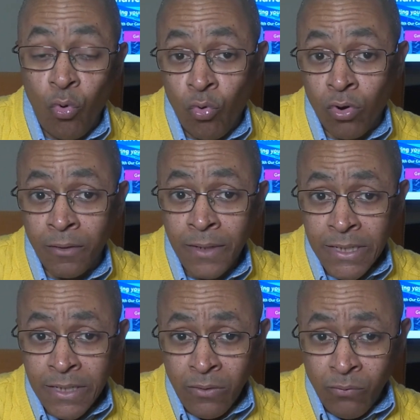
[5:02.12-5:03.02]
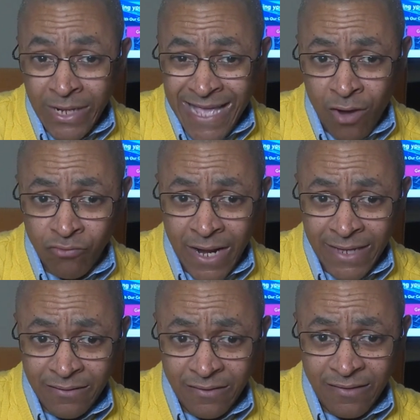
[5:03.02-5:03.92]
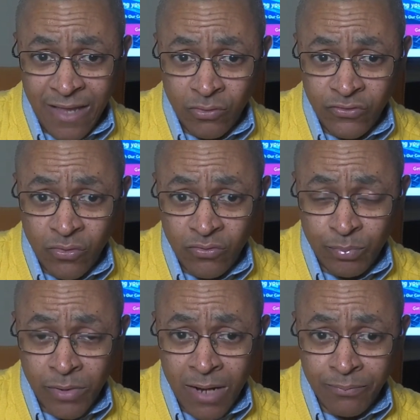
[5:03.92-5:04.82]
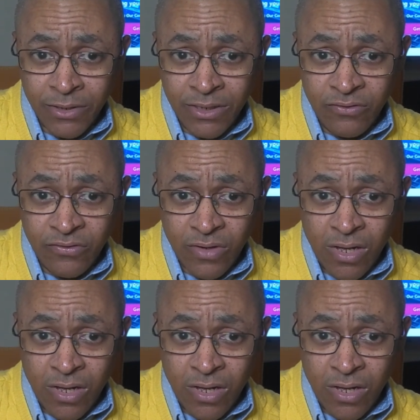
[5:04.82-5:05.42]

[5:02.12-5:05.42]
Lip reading: or when he outright sells those properties